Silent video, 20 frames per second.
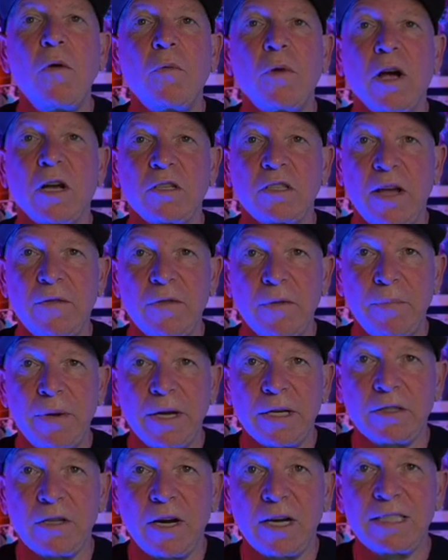We also have the
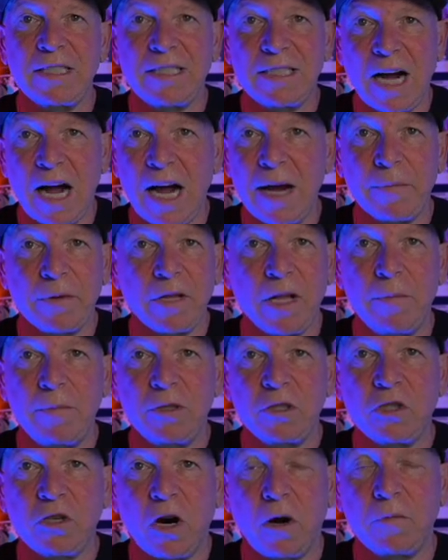Pick Dawgz Dime Club
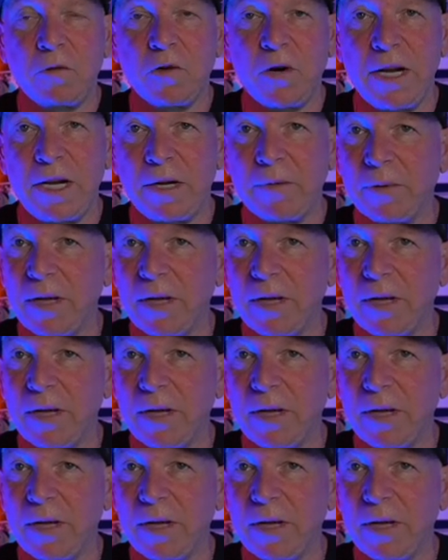and Sharp Trading